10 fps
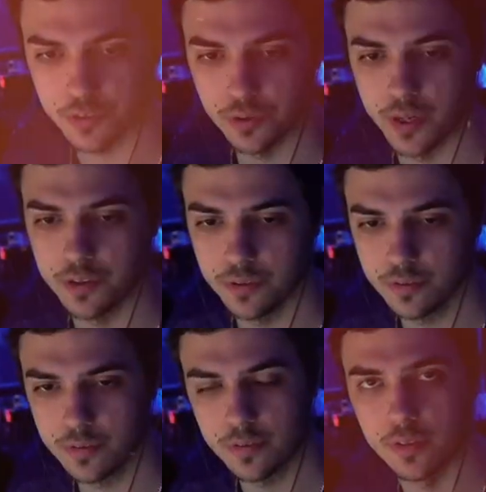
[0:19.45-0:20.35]
The controller I
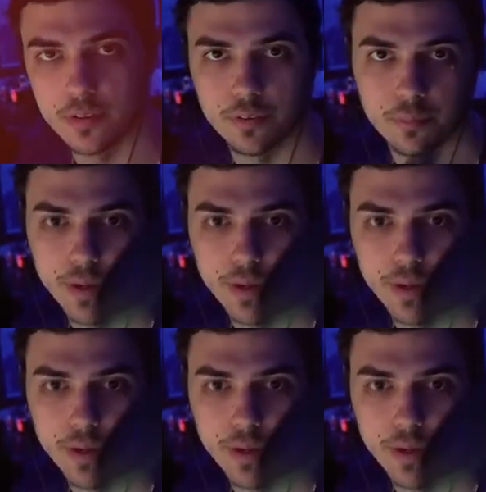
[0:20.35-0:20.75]
use is from